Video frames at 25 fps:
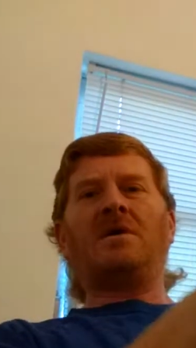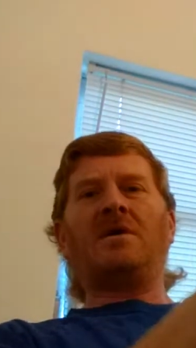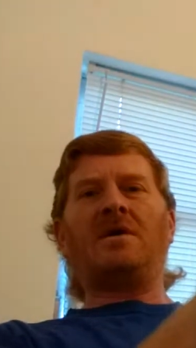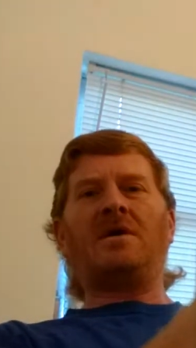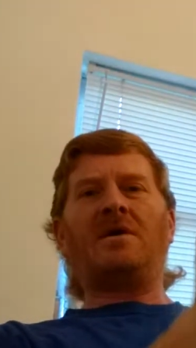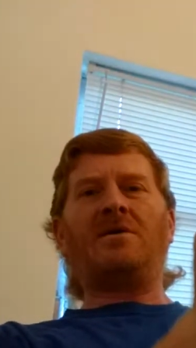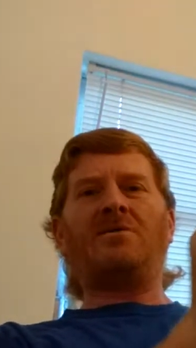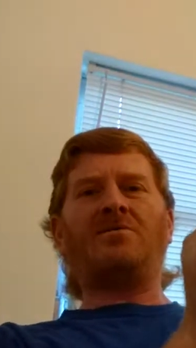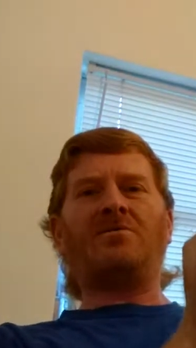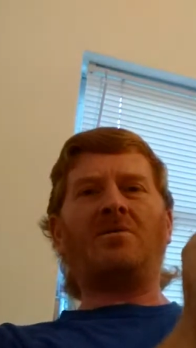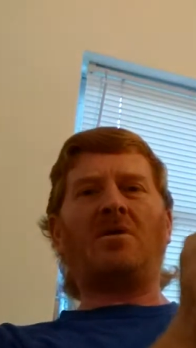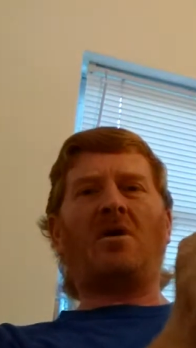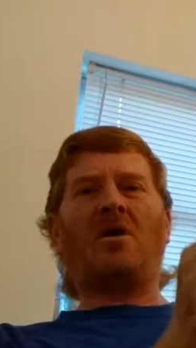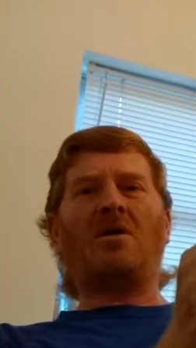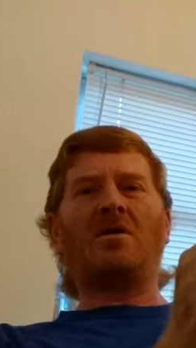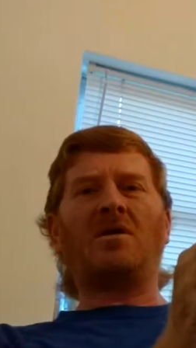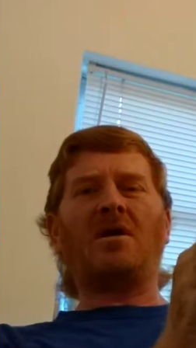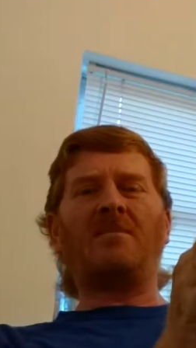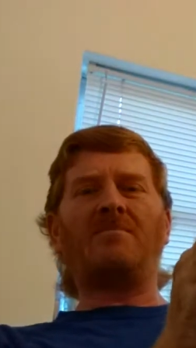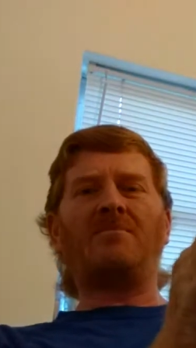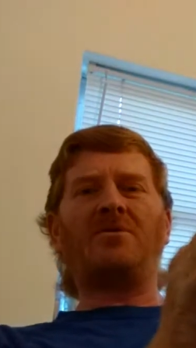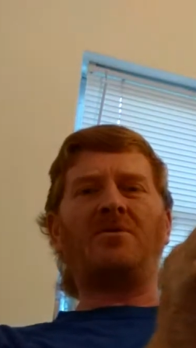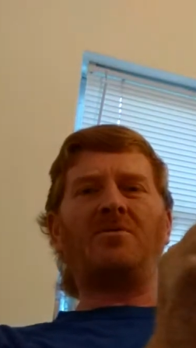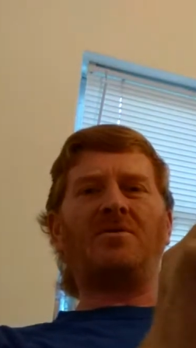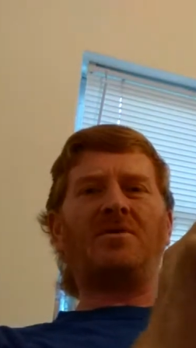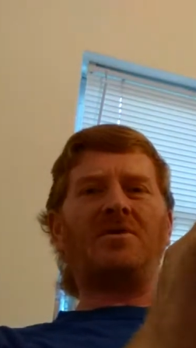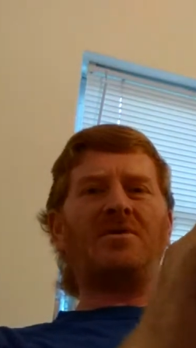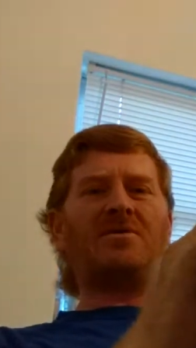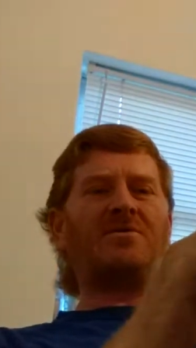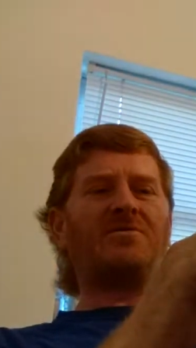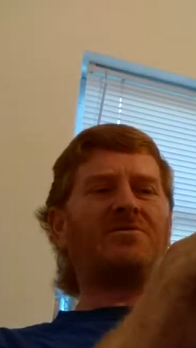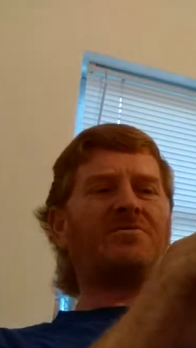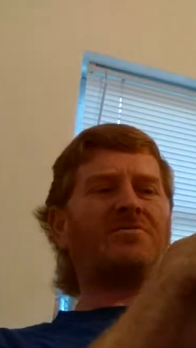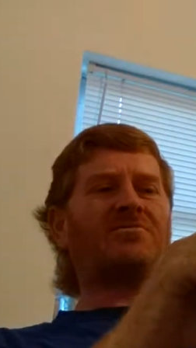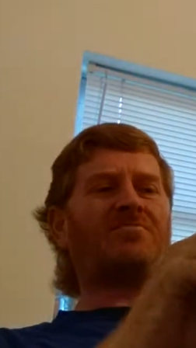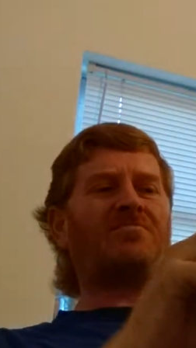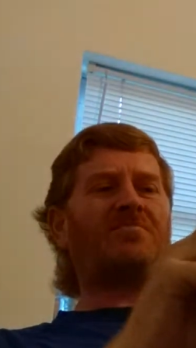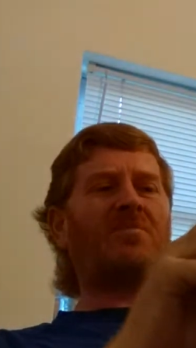And all I'm doing
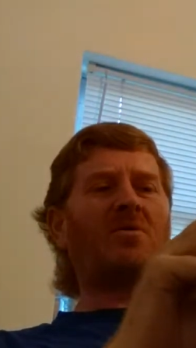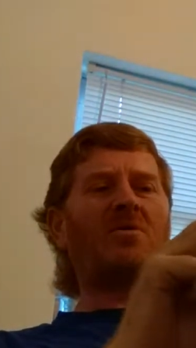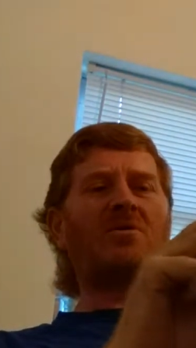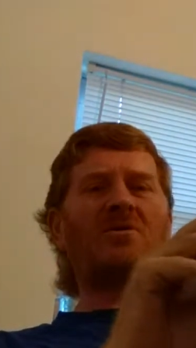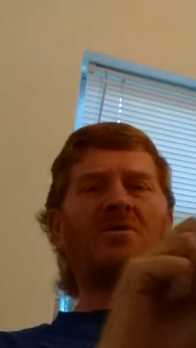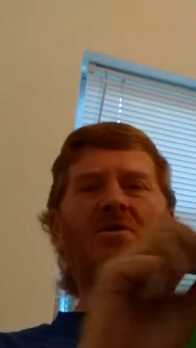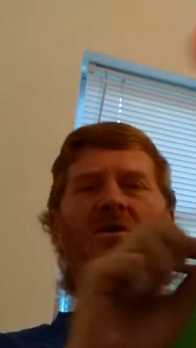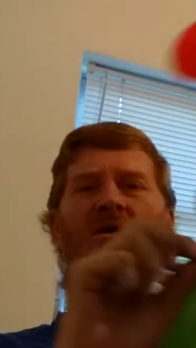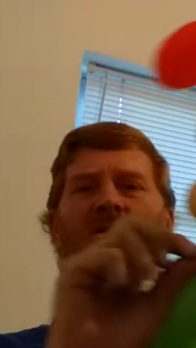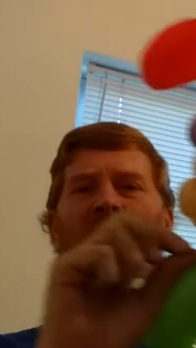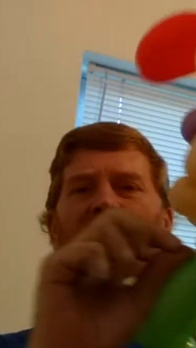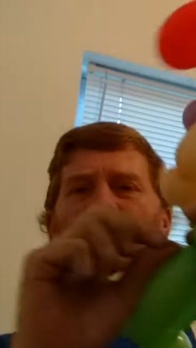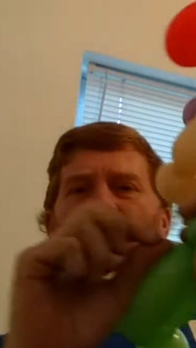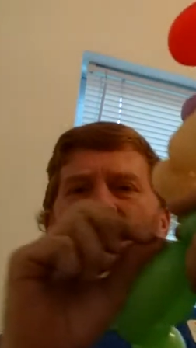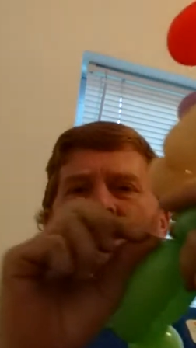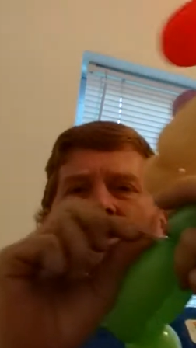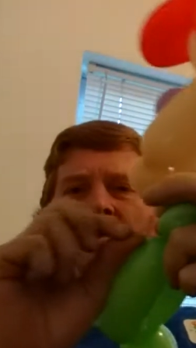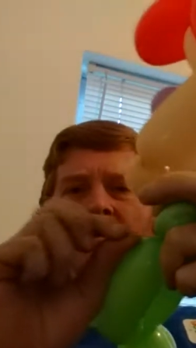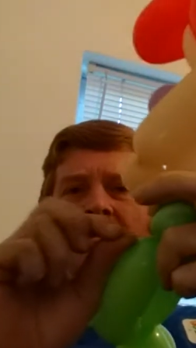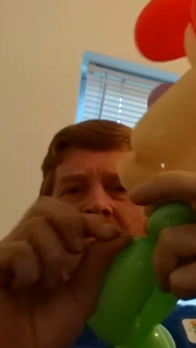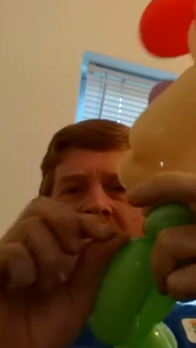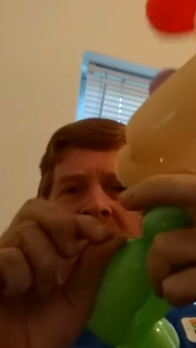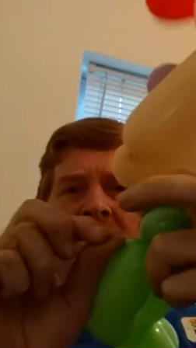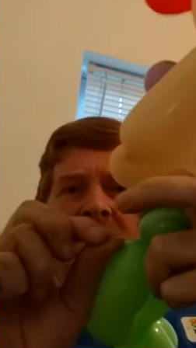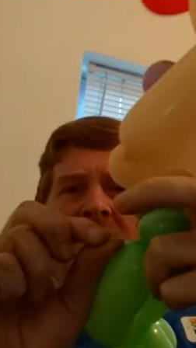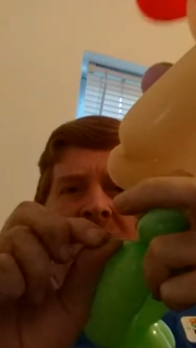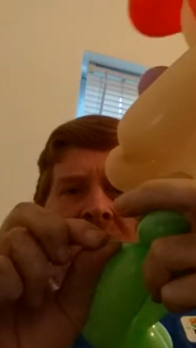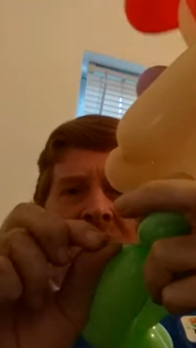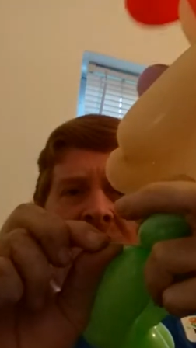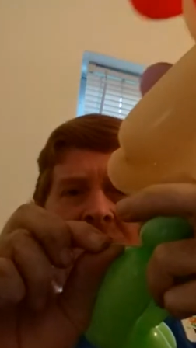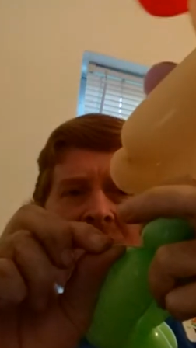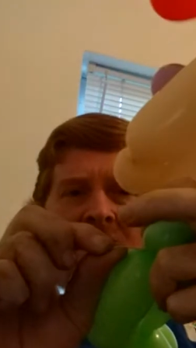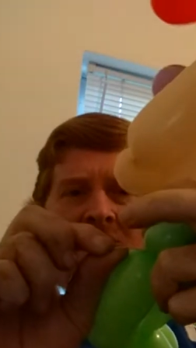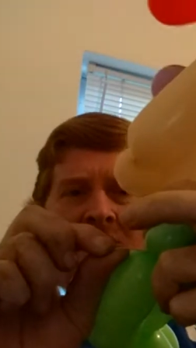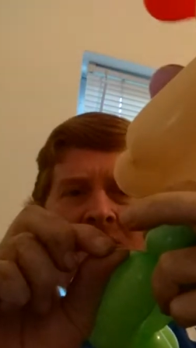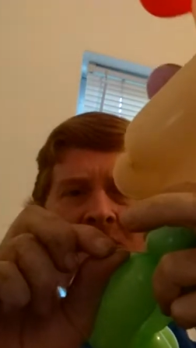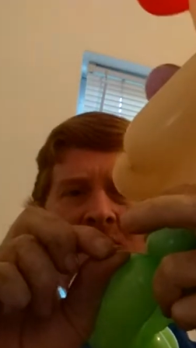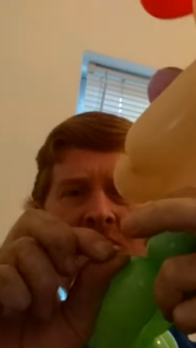is pulling on the
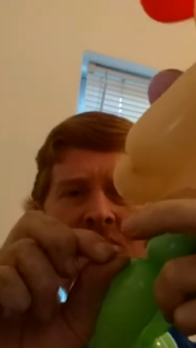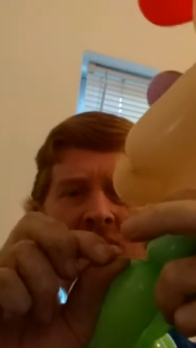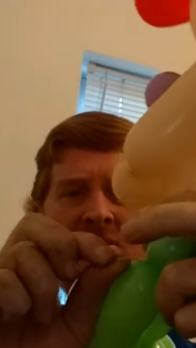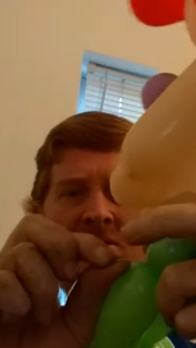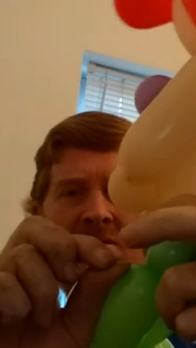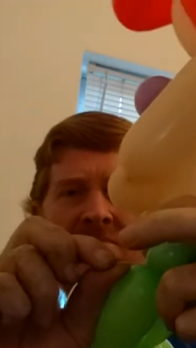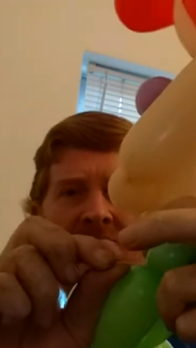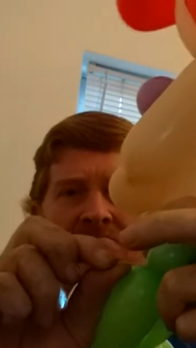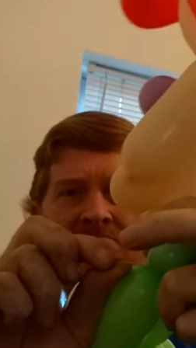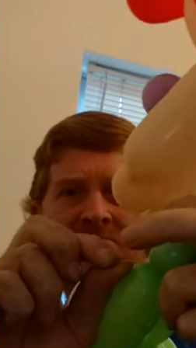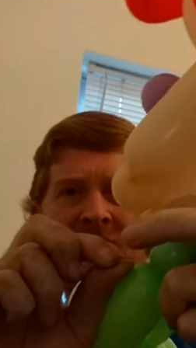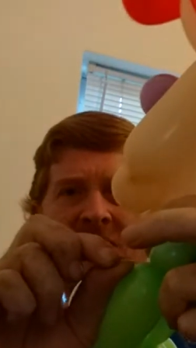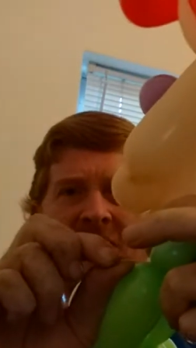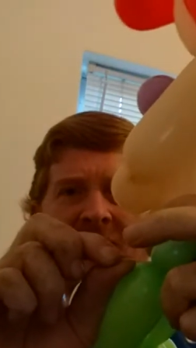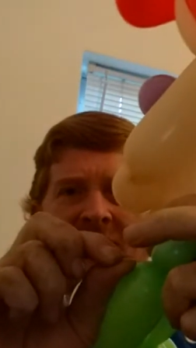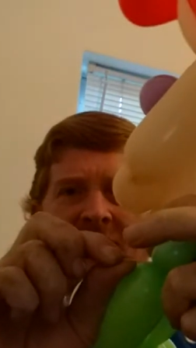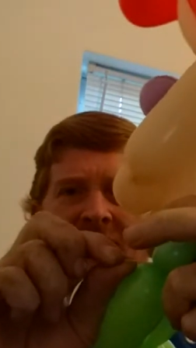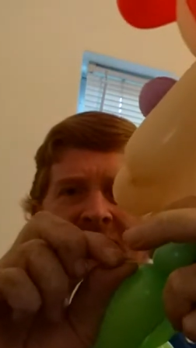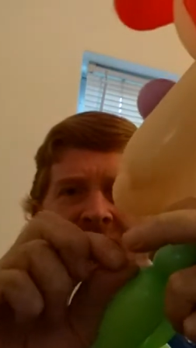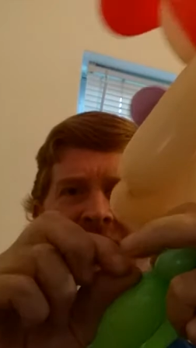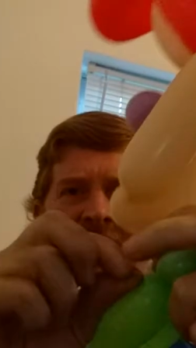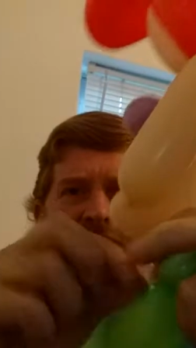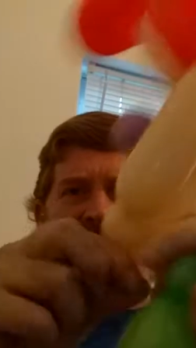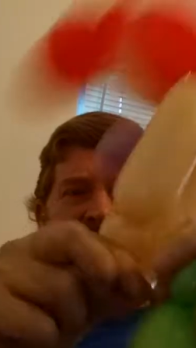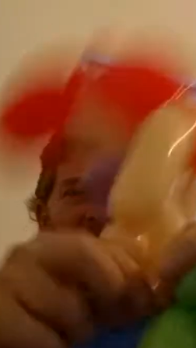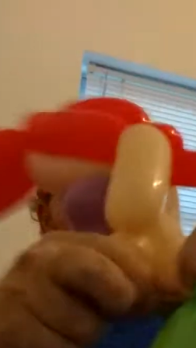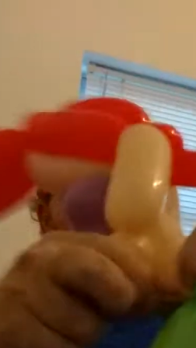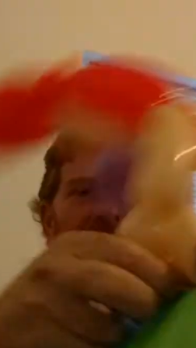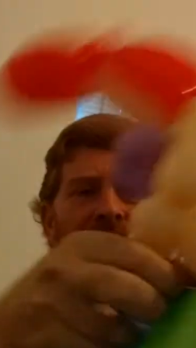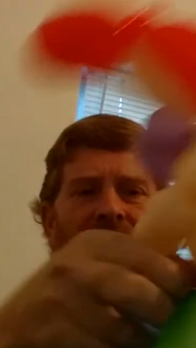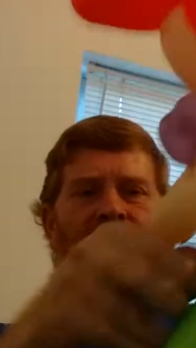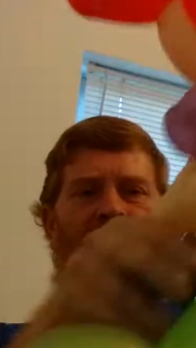knotted end